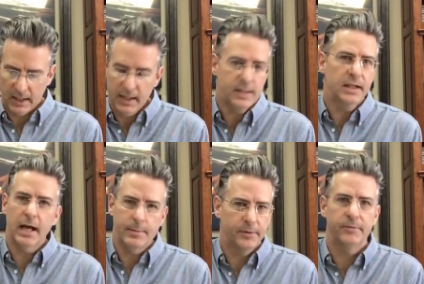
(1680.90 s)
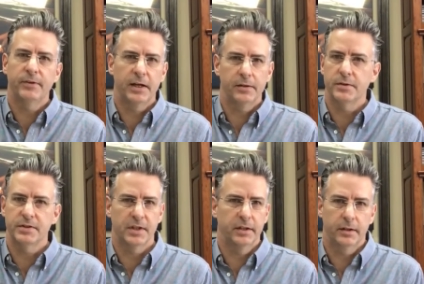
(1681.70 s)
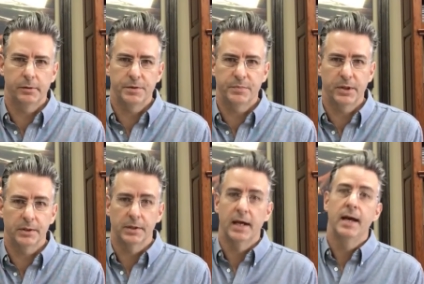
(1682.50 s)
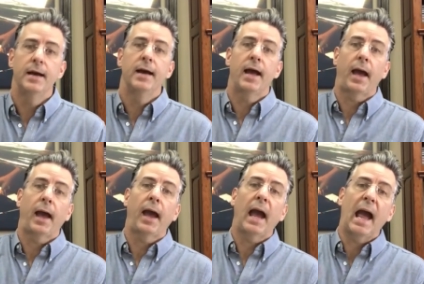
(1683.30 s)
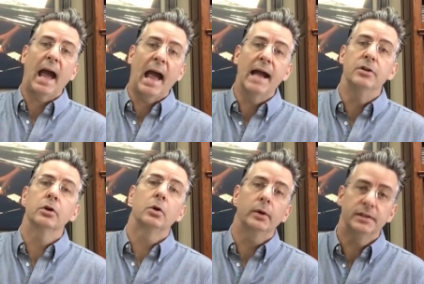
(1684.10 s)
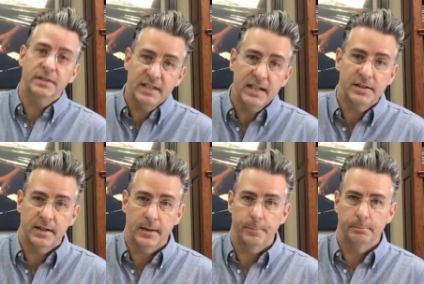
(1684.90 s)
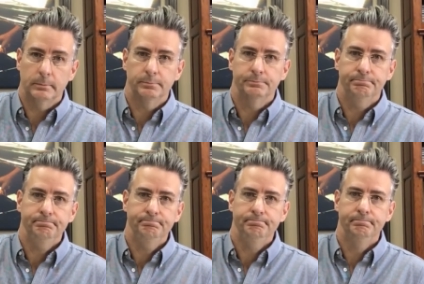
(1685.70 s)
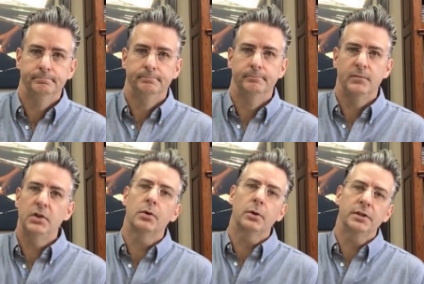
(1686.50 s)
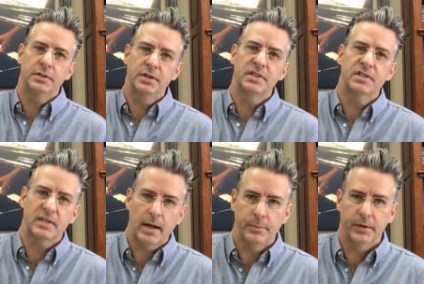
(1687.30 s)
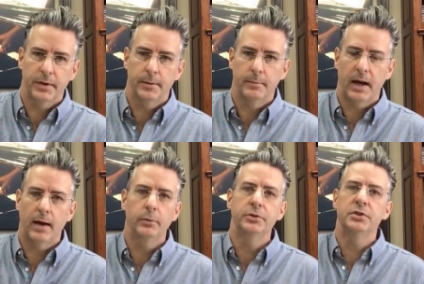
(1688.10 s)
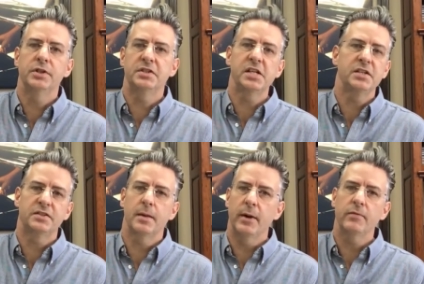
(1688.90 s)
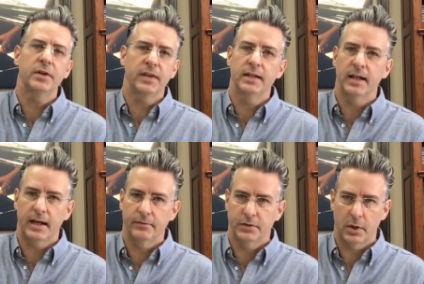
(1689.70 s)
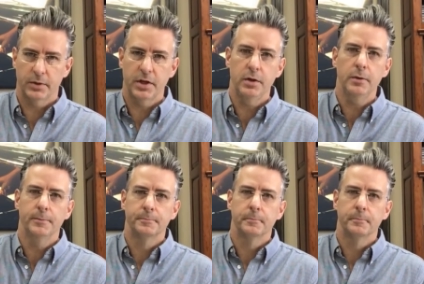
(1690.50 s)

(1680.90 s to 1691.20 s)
in the name of the Father, the Son, and the Holy Spirit. And you're going to teach them. You're going to disciple them. I want you to teach them everything that I've taught you